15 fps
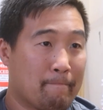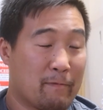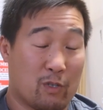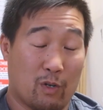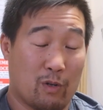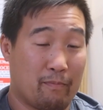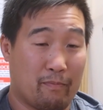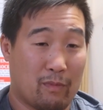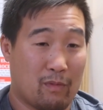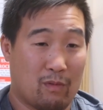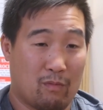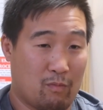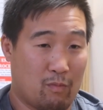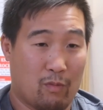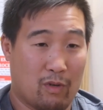So
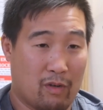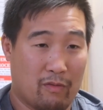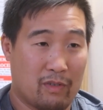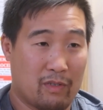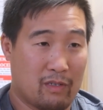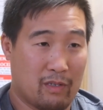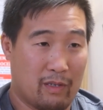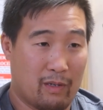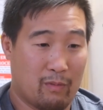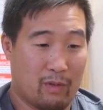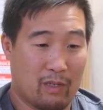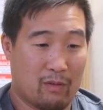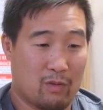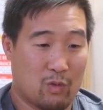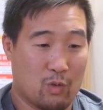obviously what